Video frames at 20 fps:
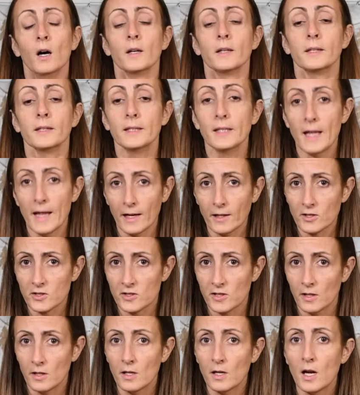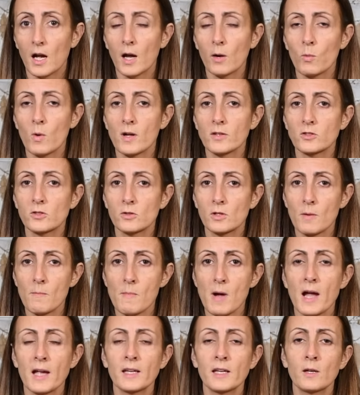Next, I want to
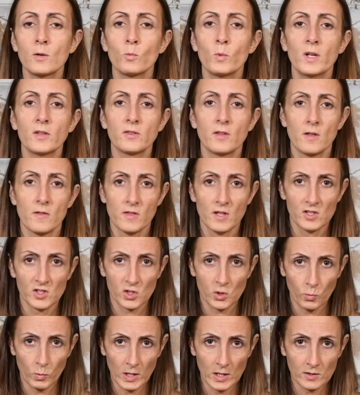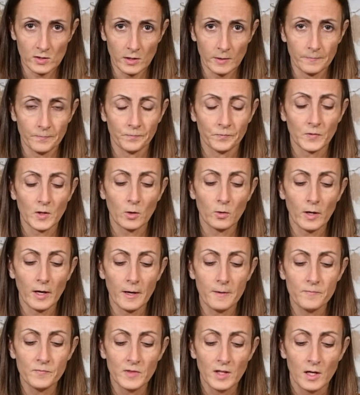combine it with the squeezing.
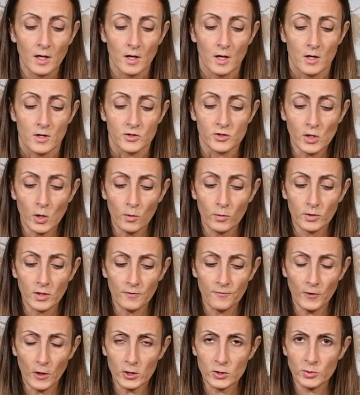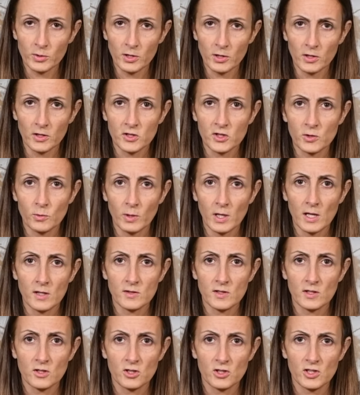Okay. So the first one you're going to
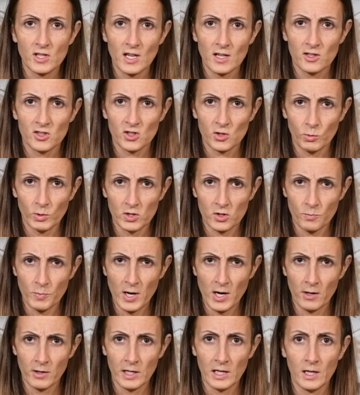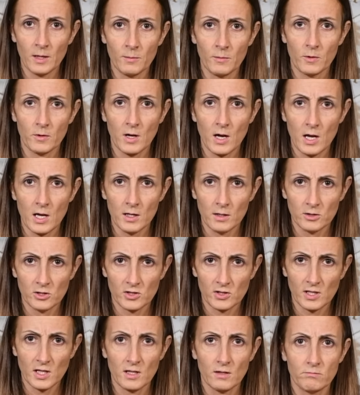squeeze is just kind of squeeze your perineum. Okay.
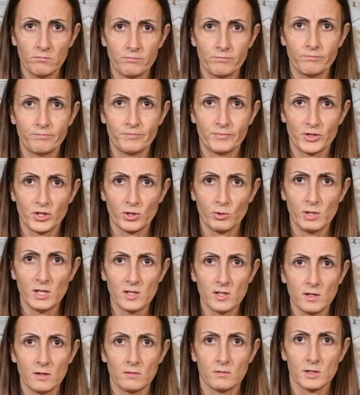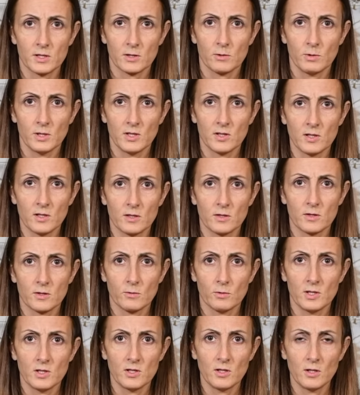Just kind of squeeze it, squeeze it,
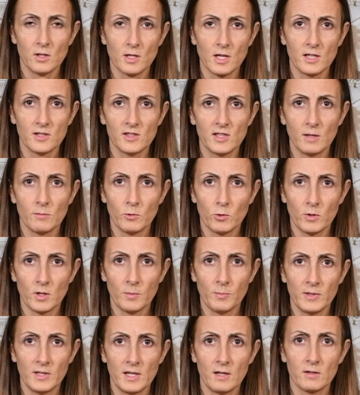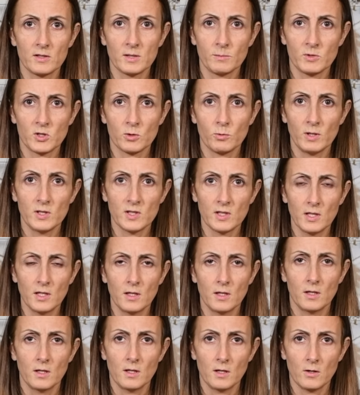squeeze it. You can kind of see I'm going up and down because I'm squeezing
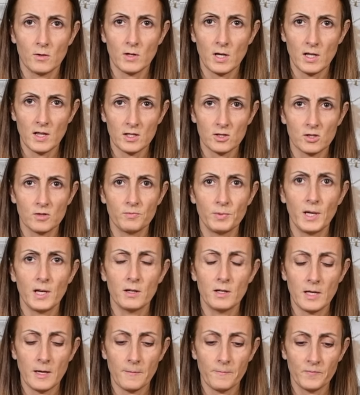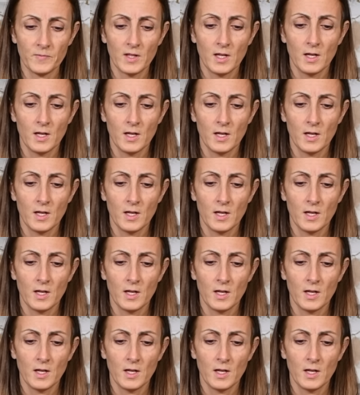it. Okay. That's your perineum.